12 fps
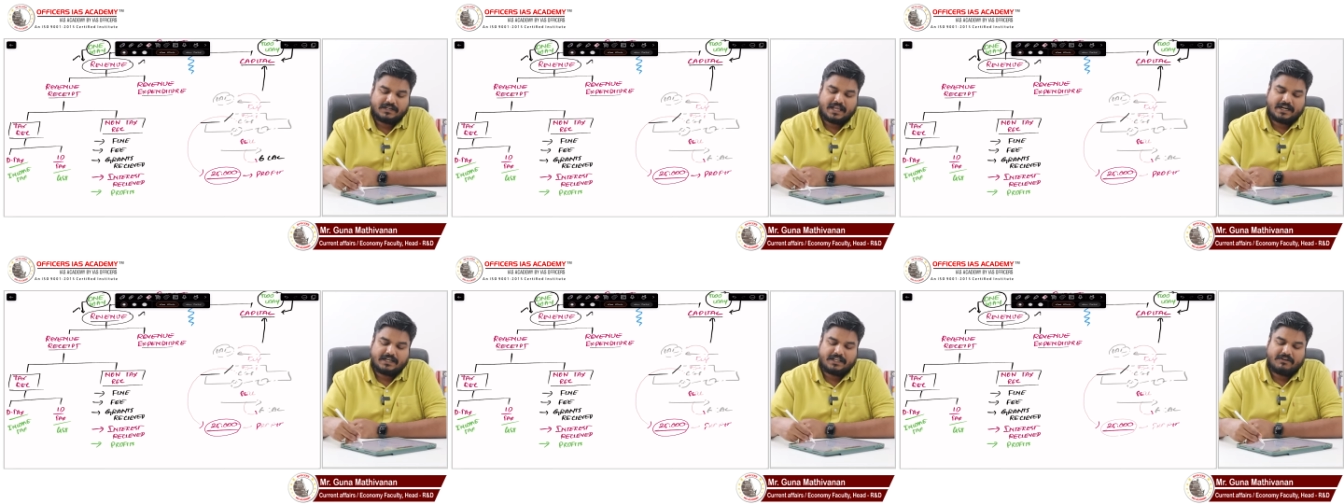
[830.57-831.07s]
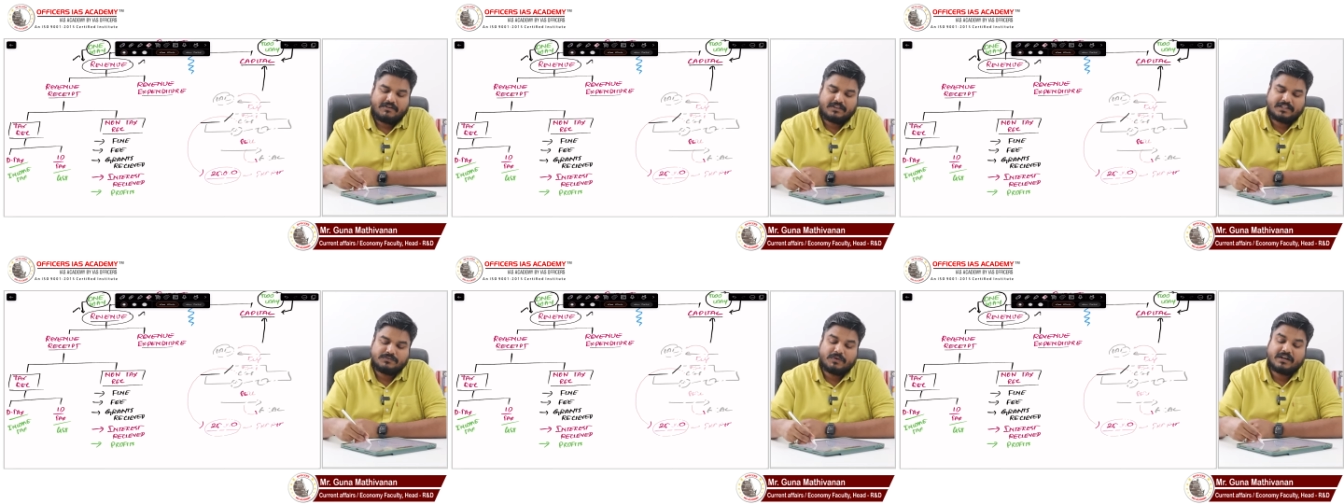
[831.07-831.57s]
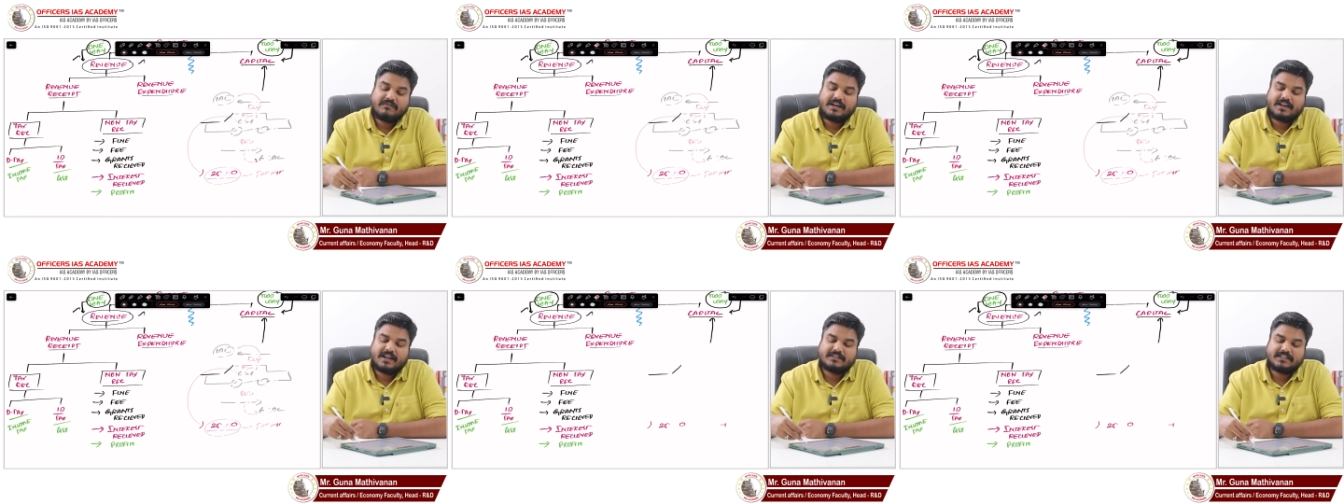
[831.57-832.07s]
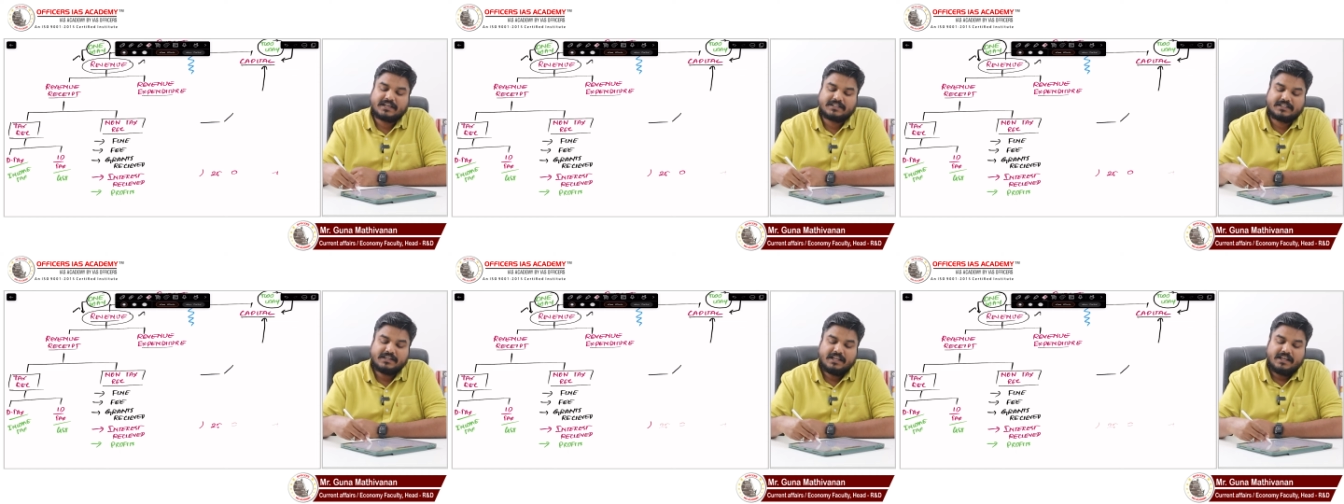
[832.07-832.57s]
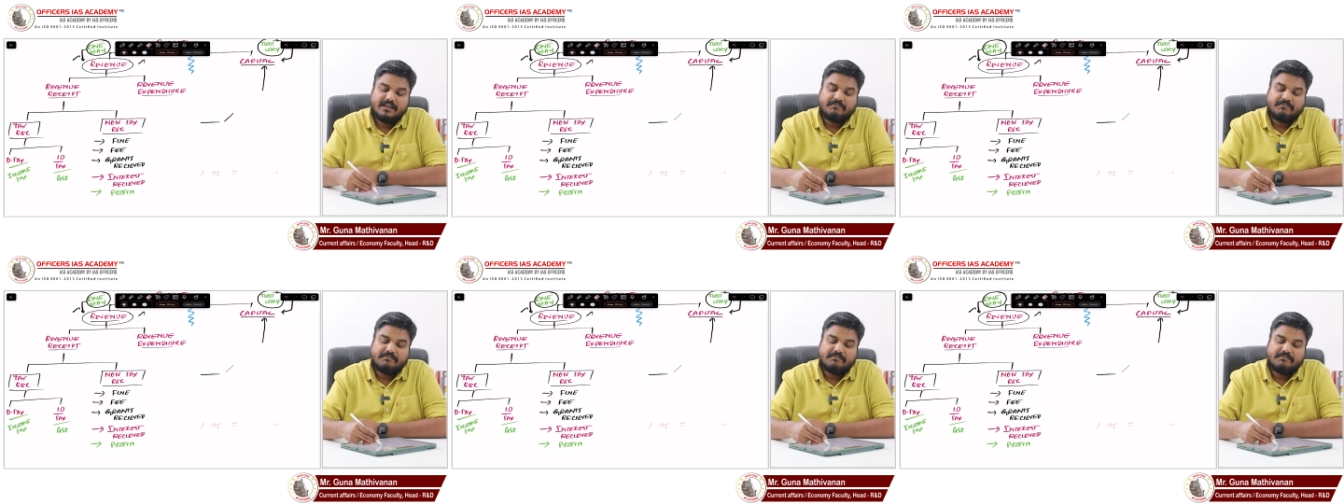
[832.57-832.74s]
clarity on this one-way transaction.